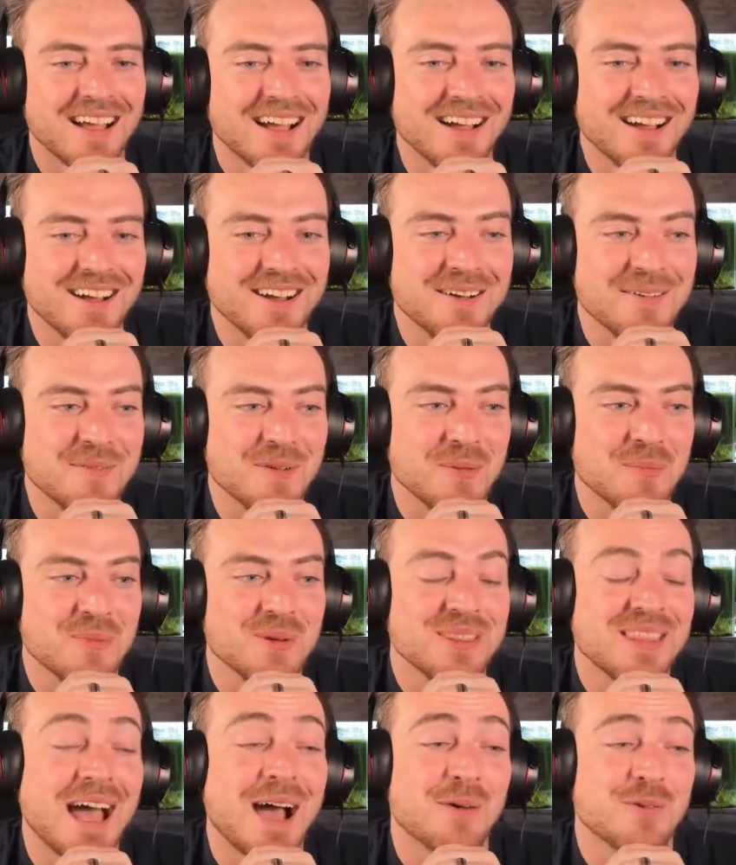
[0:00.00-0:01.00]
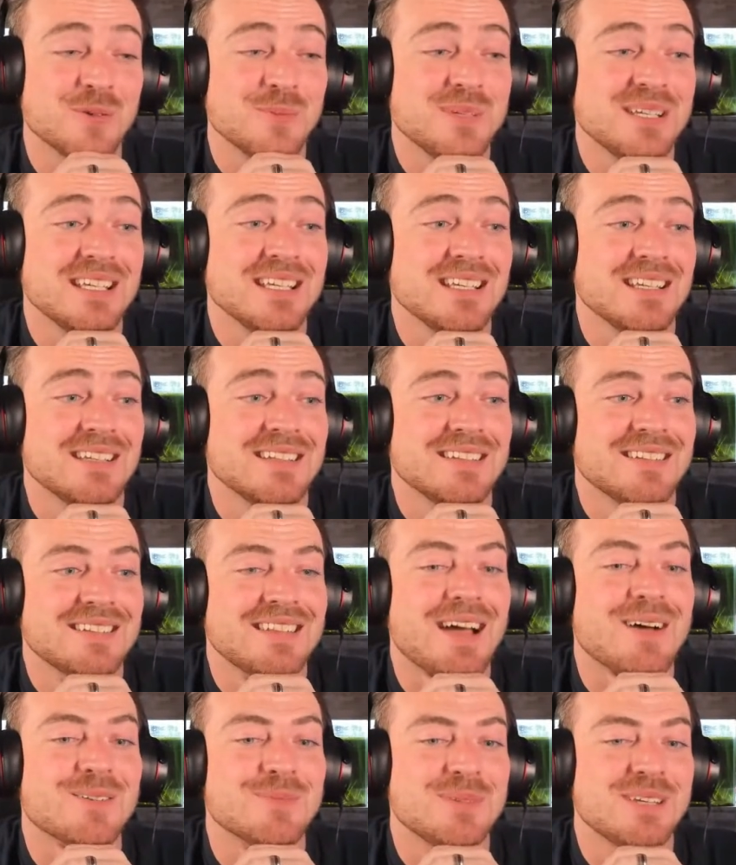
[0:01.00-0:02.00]
But that would be
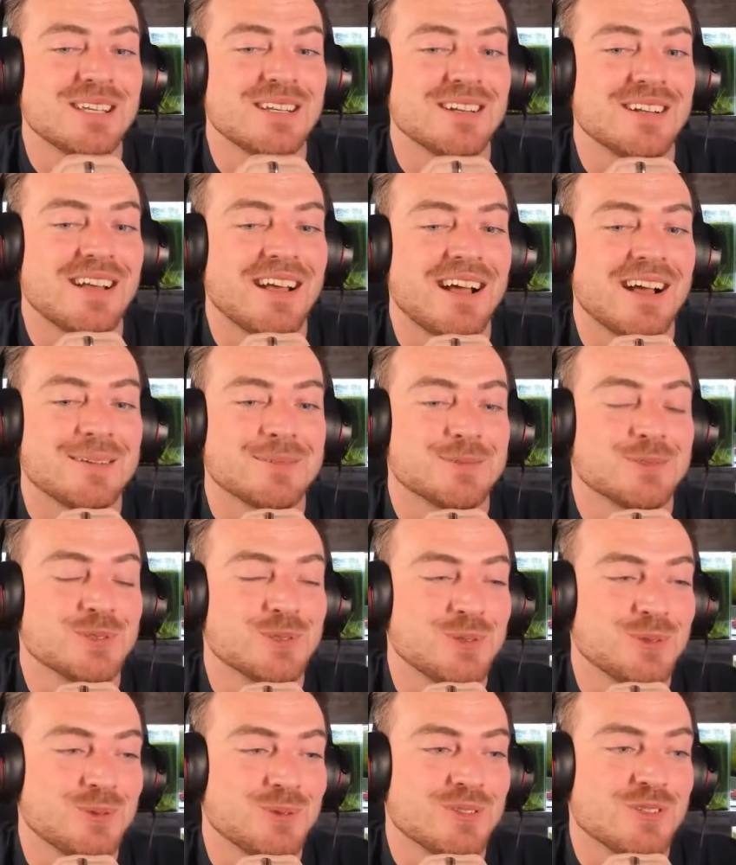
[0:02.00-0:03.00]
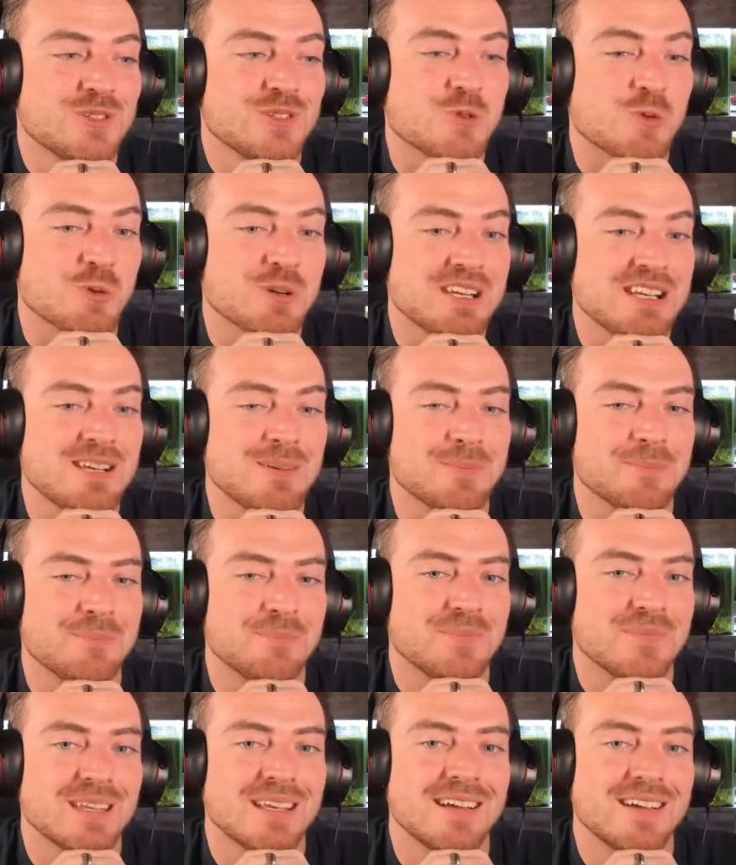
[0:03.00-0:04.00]
an absolute dream,